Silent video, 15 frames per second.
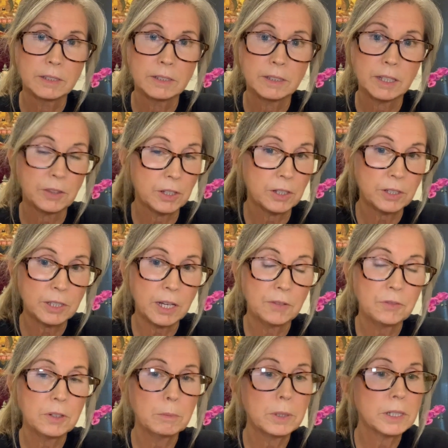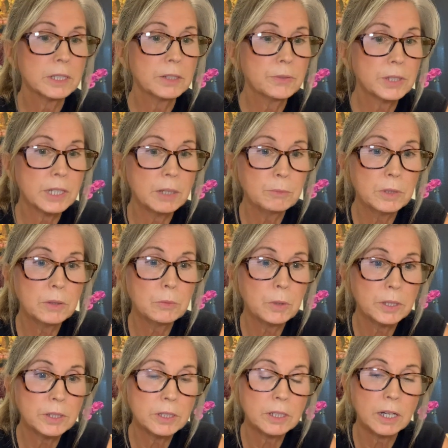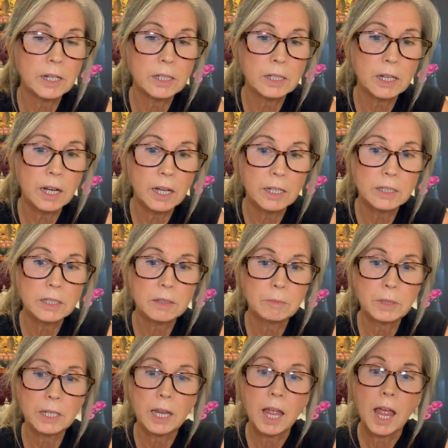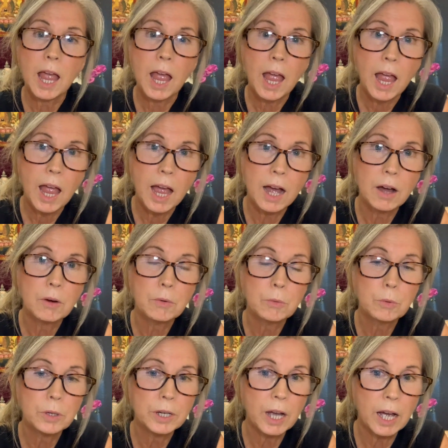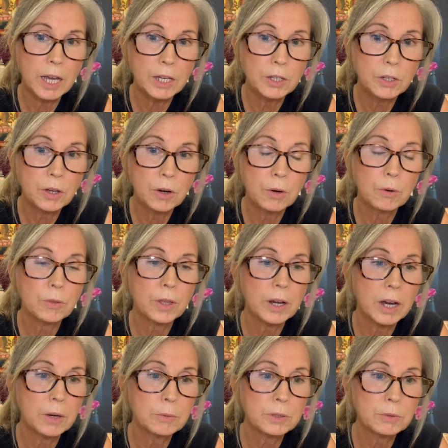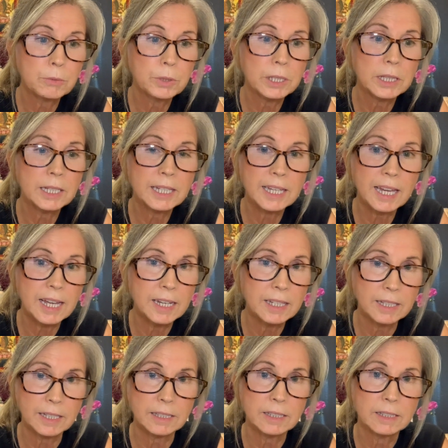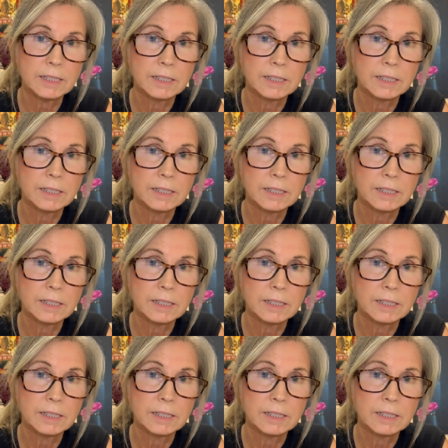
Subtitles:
That they're suffering, because if someone wasn't unkind to me, how would I know that I was really getting it?